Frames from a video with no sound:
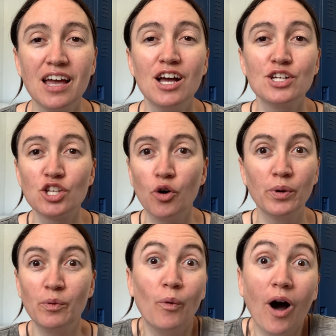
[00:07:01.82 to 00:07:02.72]
So
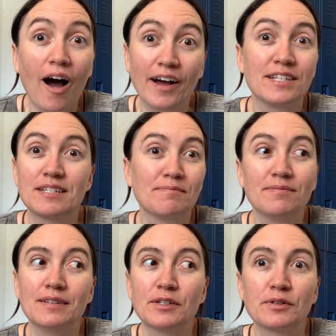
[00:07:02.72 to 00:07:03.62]
we walked
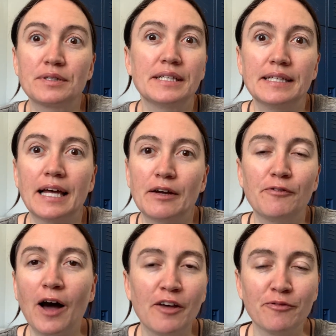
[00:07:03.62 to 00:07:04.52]
literally like
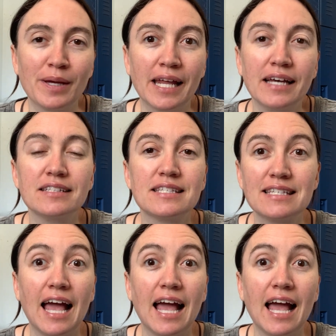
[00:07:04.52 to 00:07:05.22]
5 minutes,